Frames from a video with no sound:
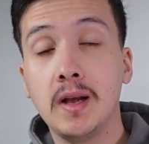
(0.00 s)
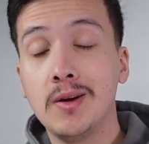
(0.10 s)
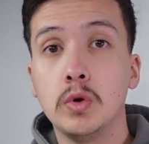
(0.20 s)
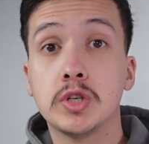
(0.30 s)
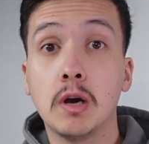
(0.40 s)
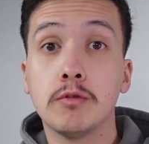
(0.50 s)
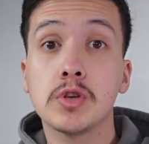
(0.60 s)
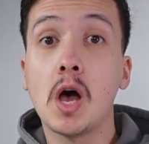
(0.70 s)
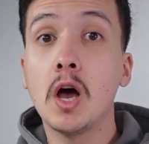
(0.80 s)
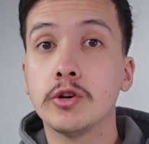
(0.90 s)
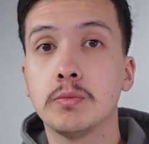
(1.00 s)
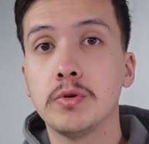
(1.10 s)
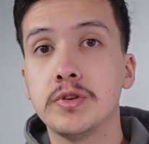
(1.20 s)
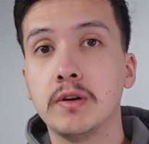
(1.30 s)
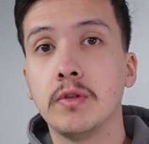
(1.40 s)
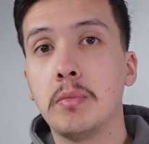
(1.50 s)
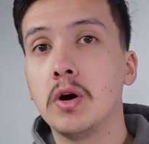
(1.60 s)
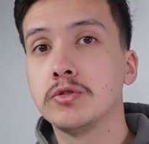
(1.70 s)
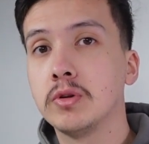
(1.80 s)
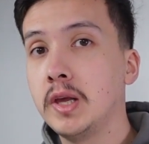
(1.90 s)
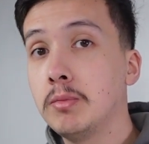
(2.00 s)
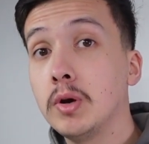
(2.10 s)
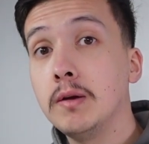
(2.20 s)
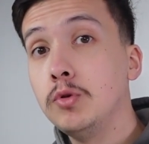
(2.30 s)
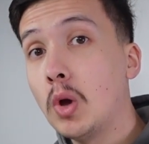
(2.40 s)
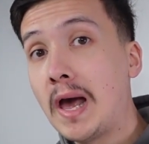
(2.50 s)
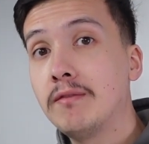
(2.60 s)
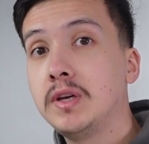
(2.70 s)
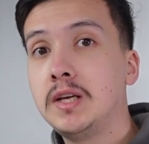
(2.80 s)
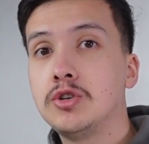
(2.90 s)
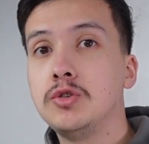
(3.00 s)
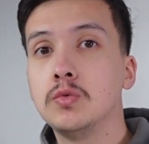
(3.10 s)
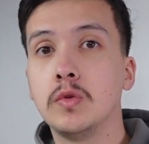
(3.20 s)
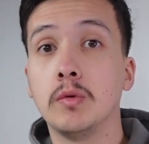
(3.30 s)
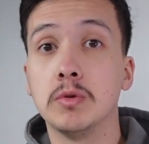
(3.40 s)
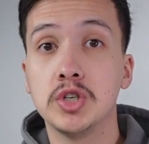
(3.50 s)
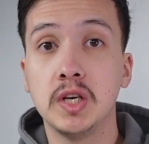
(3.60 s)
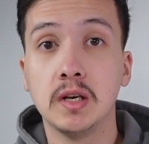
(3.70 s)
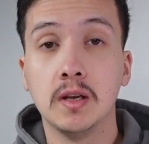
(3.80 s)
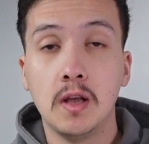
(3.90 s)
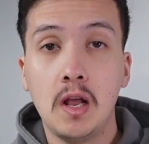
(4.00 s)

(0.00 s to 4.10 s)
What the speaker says: which covers 100% of the parts or labor if you have any issues with your machine.